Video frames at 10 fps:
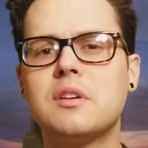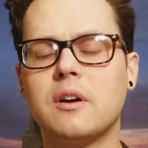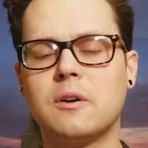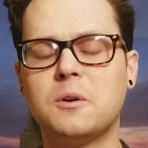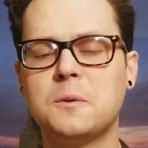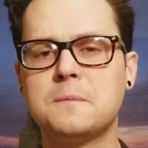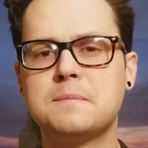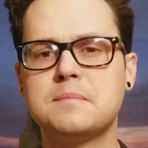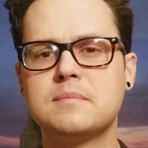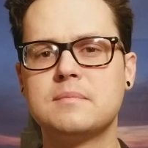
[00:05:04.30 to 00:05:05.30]
ago,
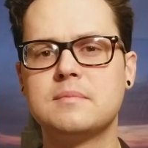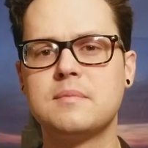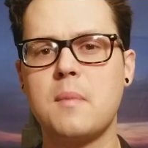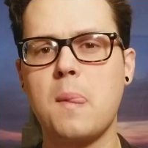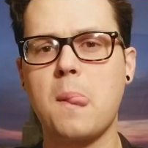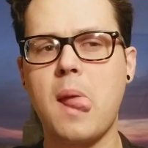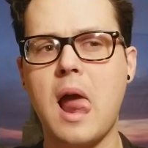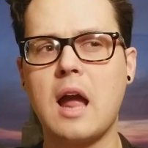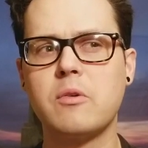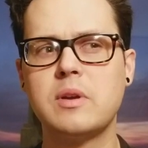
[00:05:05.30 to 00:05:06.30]

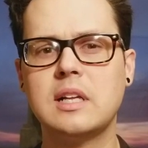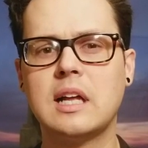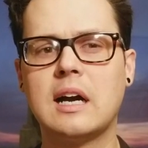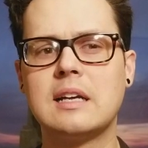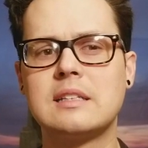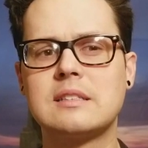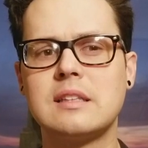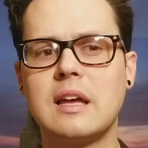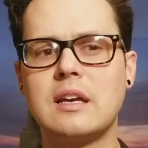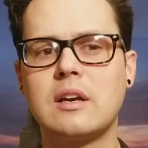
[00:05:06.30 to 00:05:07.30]
I realized,
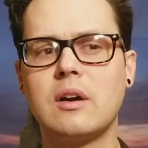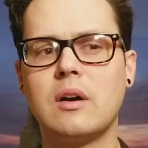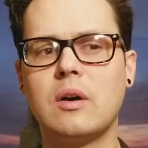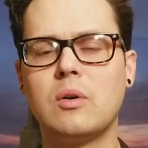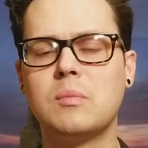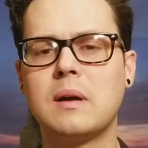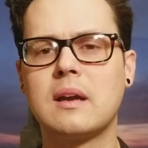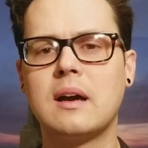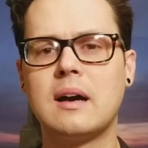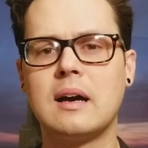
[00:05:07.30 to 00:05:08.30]
like, oh my
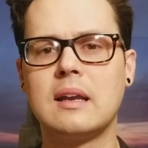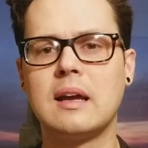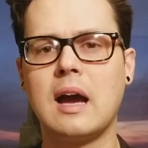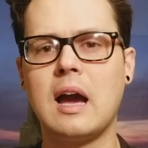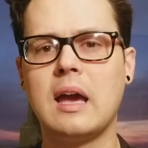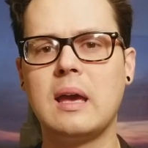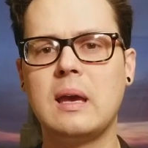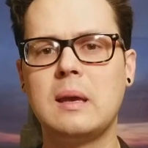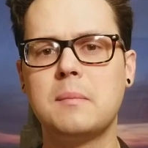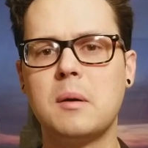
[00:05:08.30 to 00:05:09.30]
God,
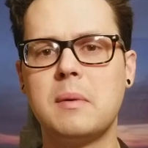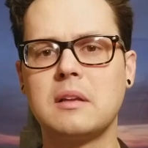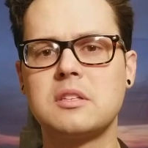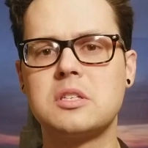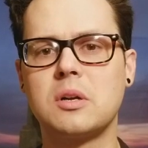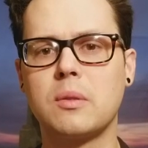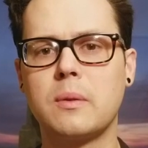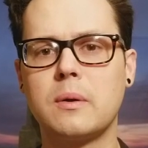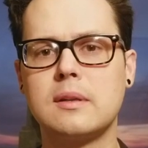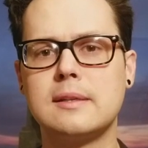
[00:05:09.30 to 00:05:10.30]
I'm about to turn
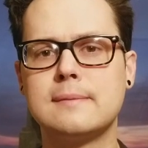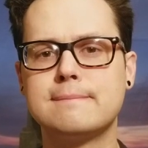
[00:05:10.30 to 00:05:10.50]
30.